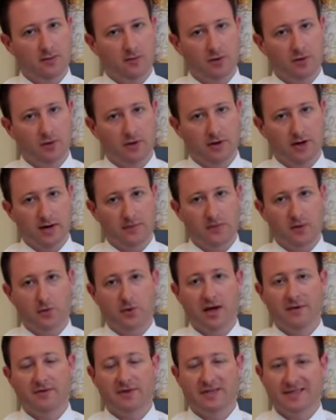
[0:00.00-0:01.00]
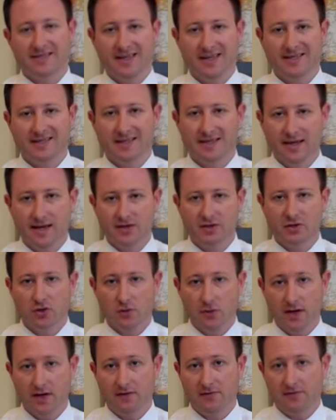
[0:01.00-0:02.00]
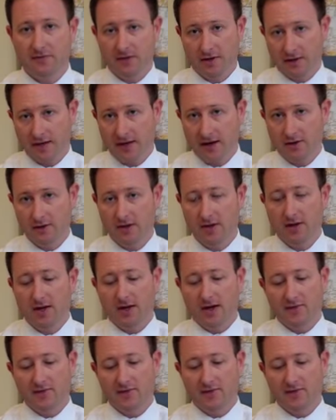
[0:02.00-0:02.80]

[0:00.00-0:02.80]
program that we have to send to the HOA to fill out